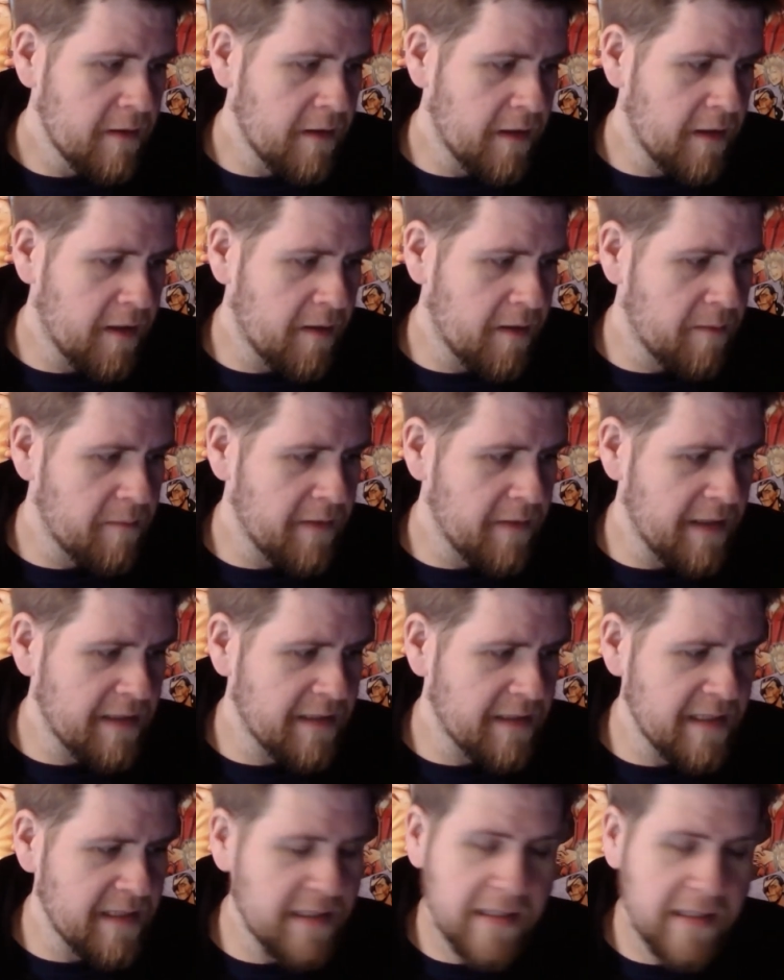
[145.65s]
The
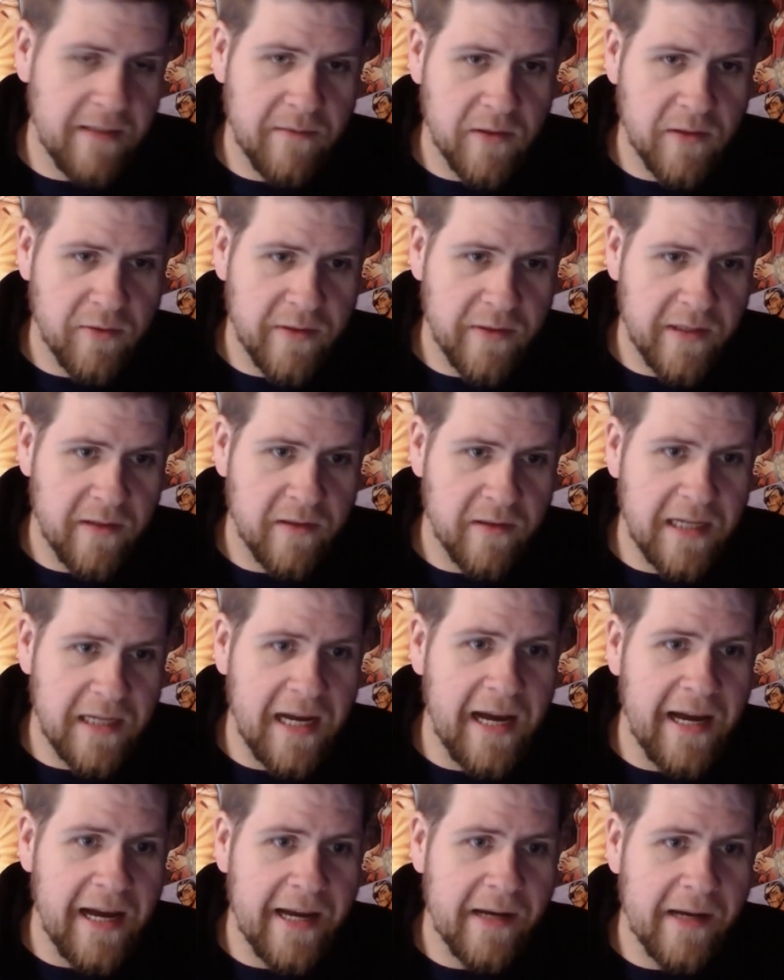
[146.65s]
intensity of the trigger is
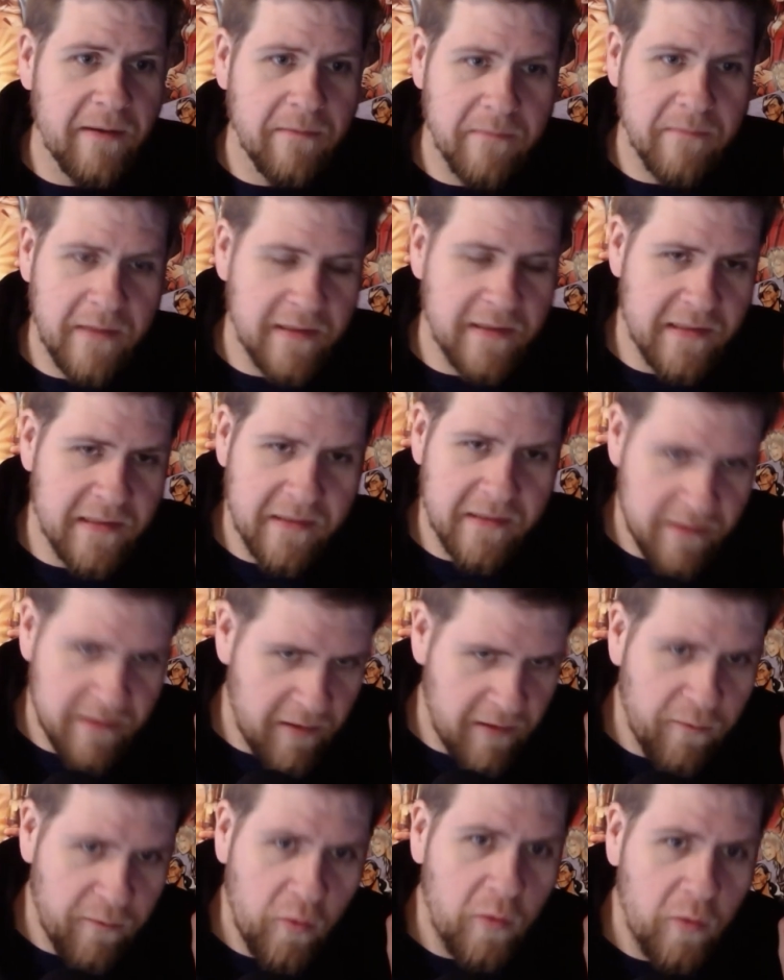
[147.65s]
high, means it's
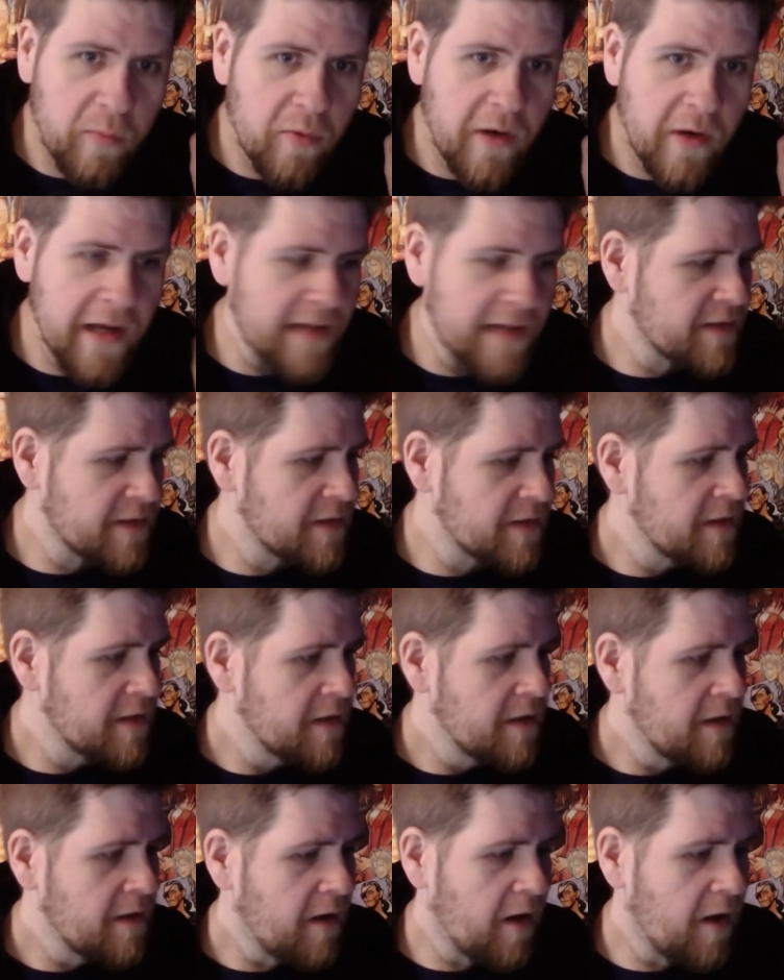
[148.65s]
a full press,
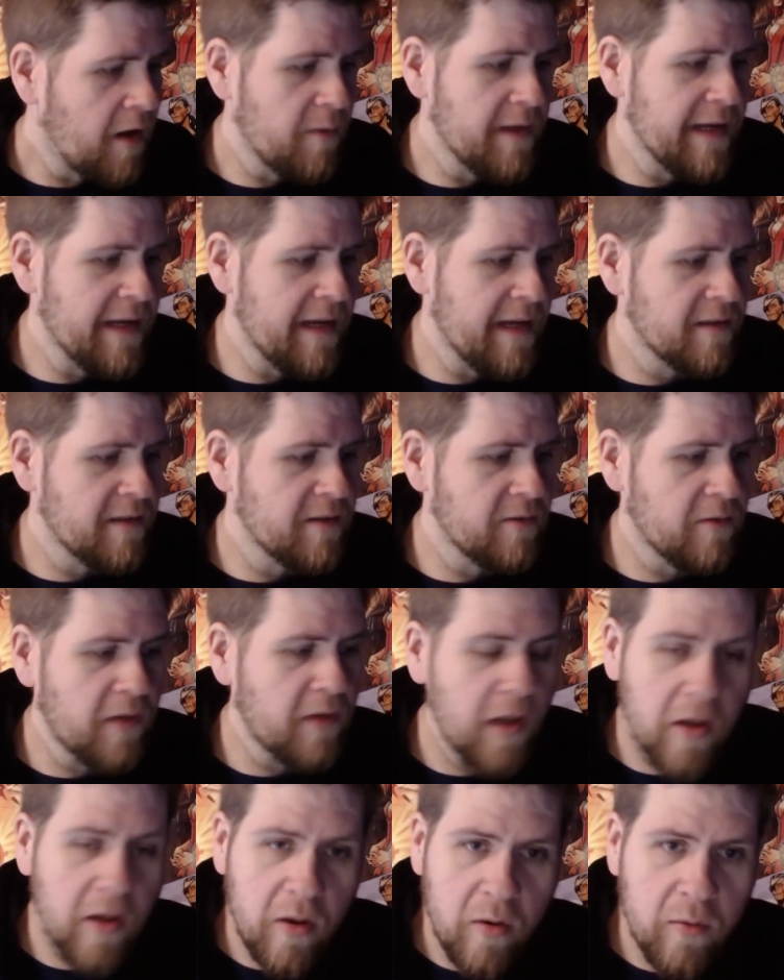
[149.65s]
all the way down to
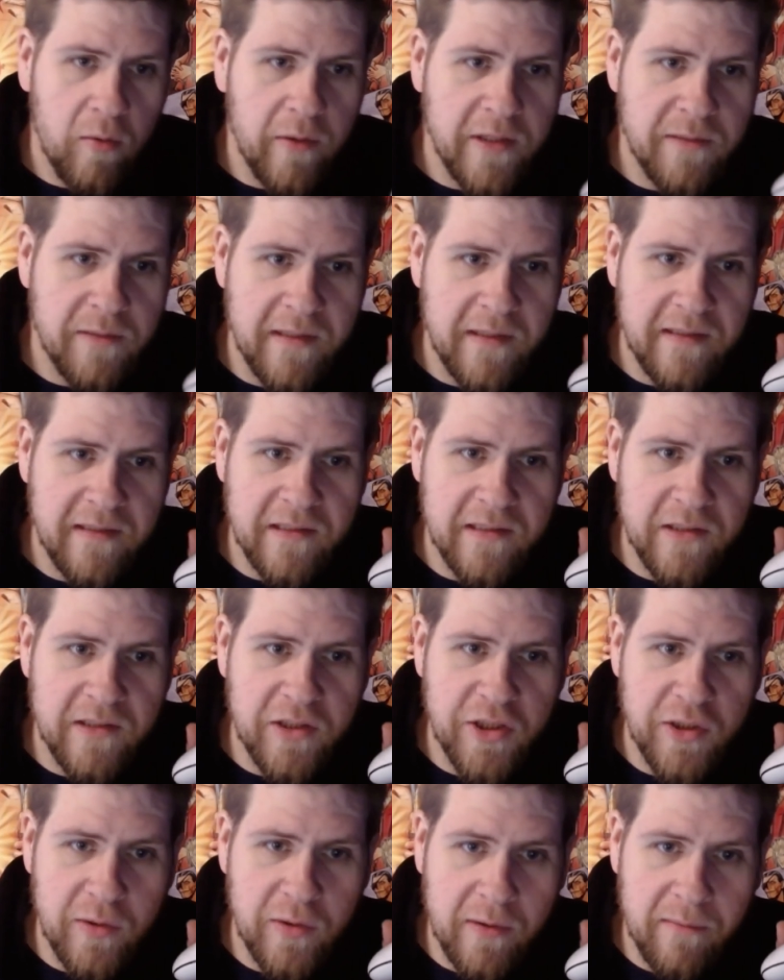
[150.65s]
low, which means it's a
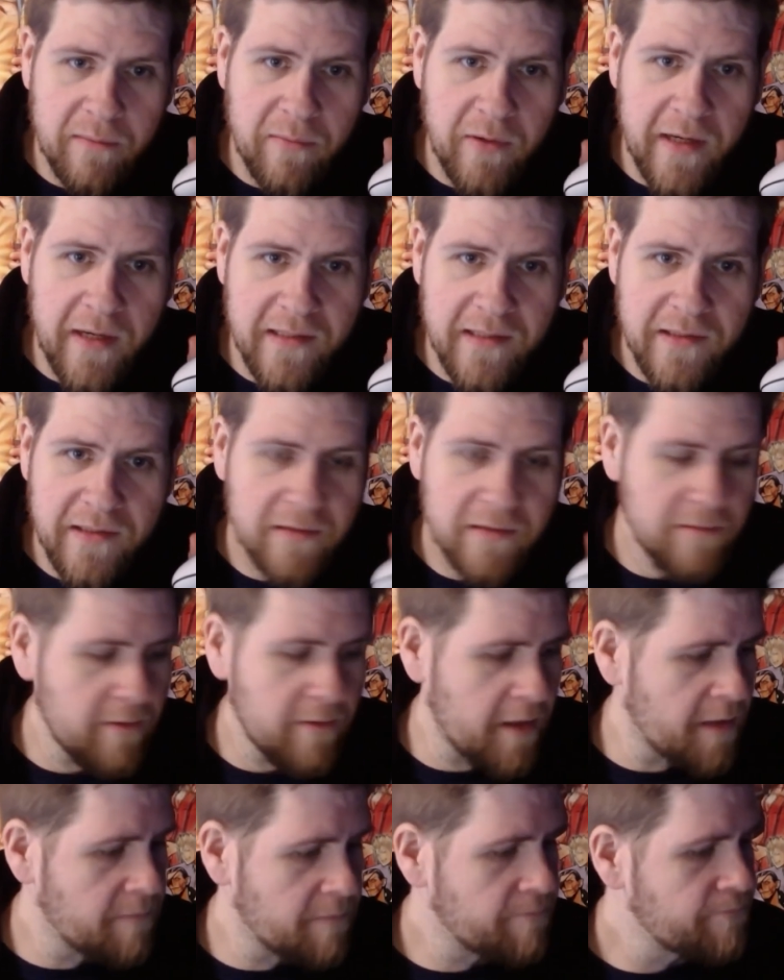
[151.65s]
short press,
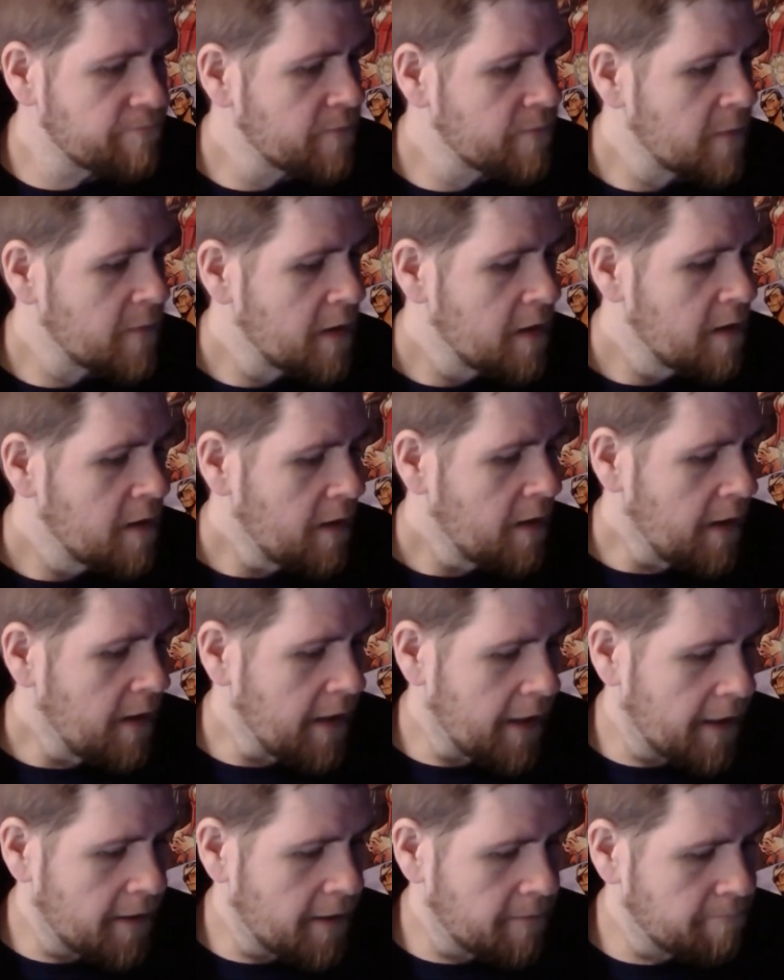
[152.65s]
right?
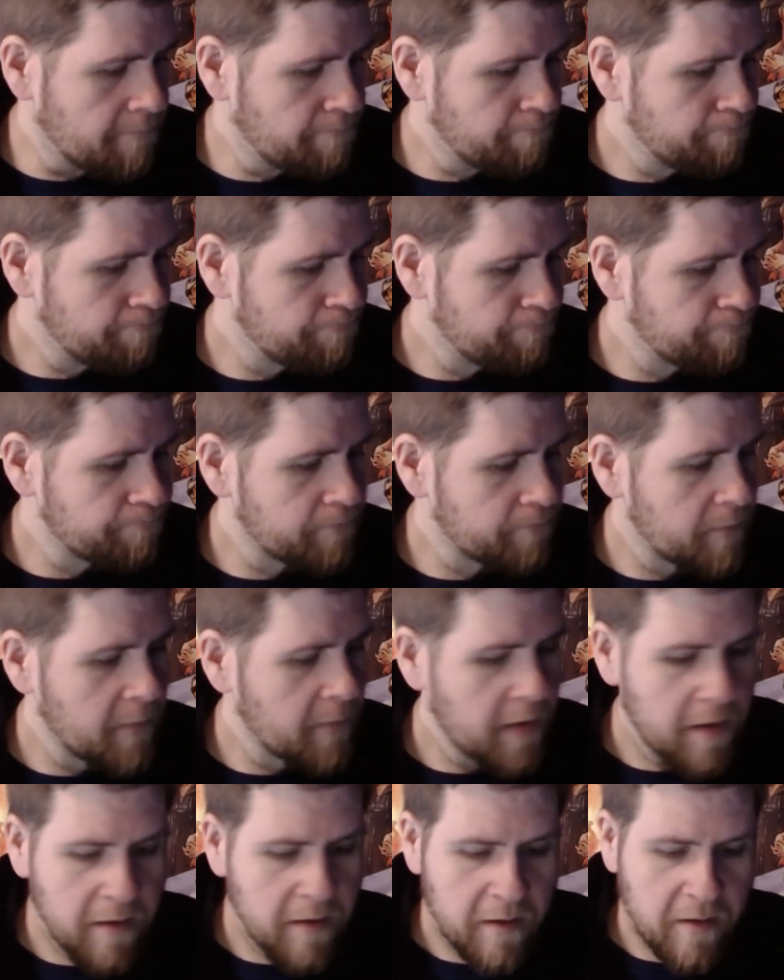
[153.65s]
Of
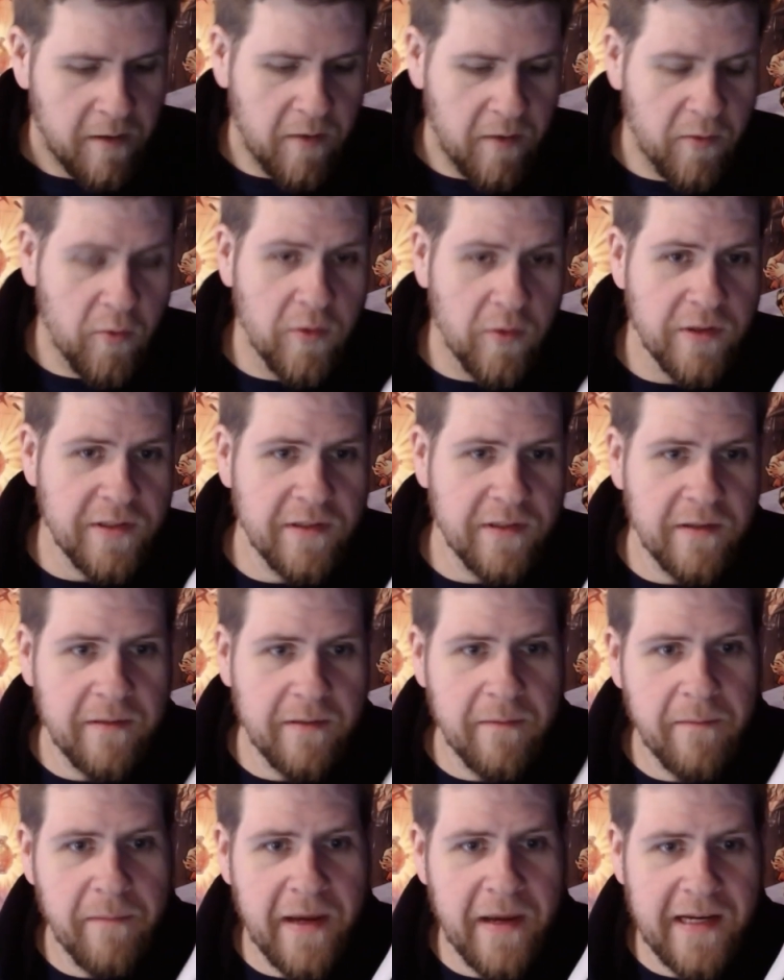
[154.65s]
course,
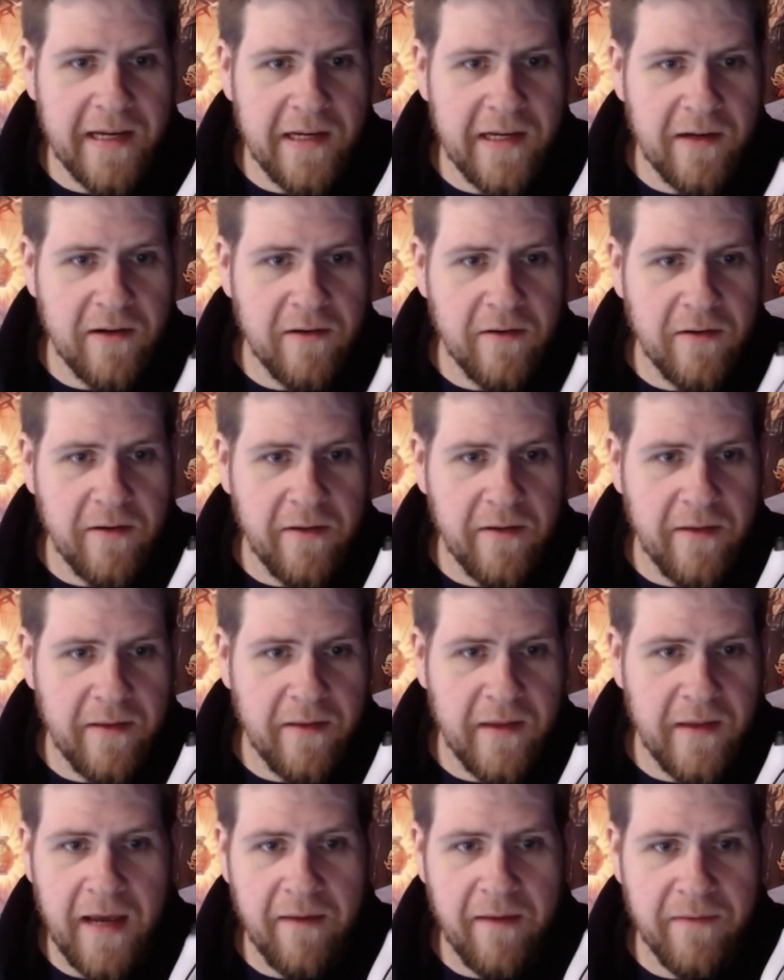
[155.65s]
back here,
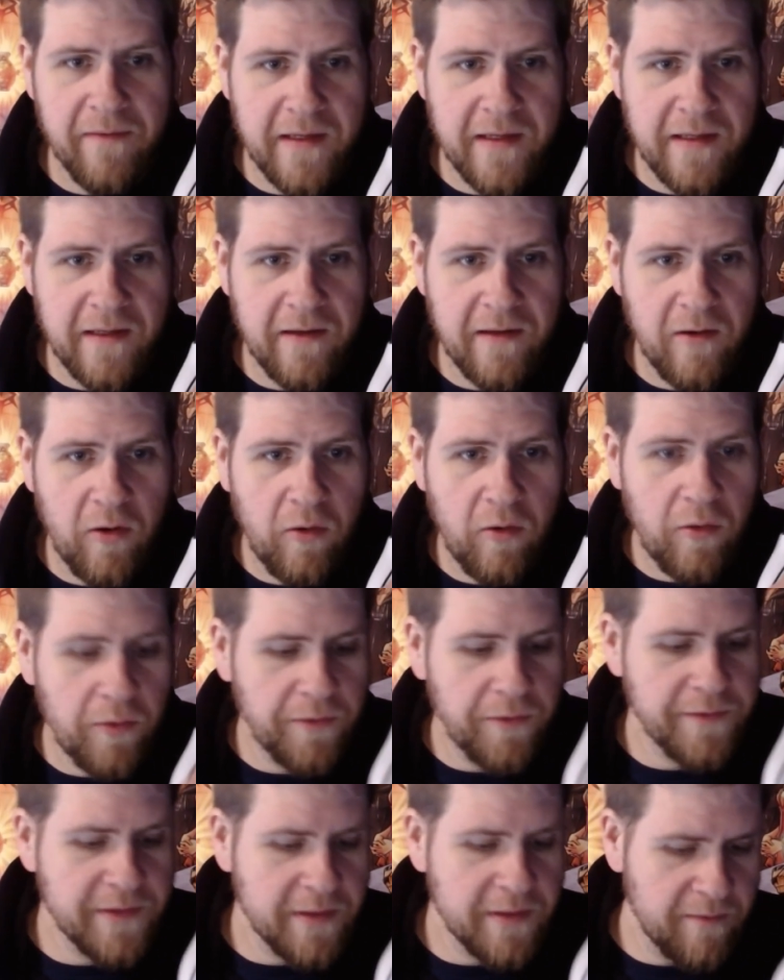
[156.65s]
they have the
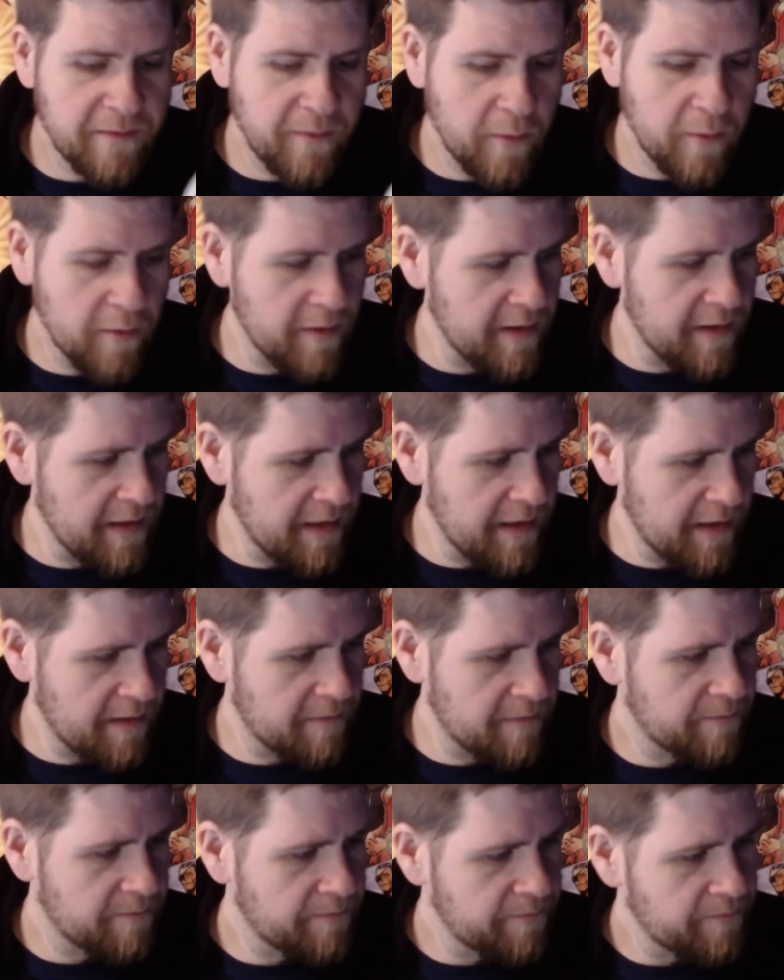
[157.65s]
holes for
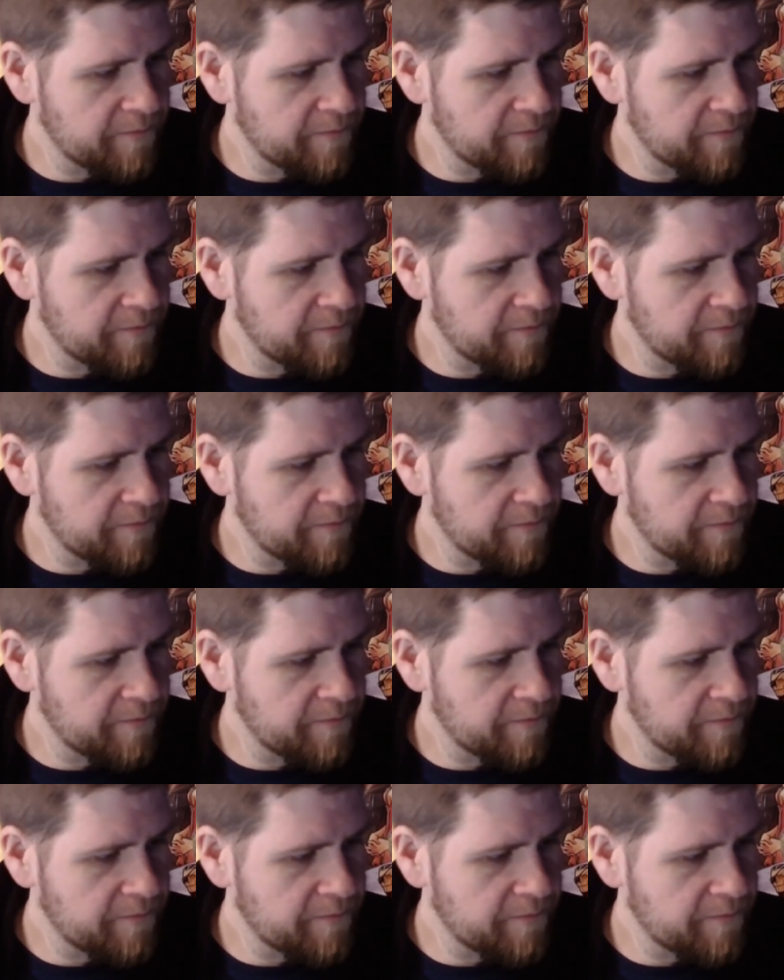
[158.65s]
the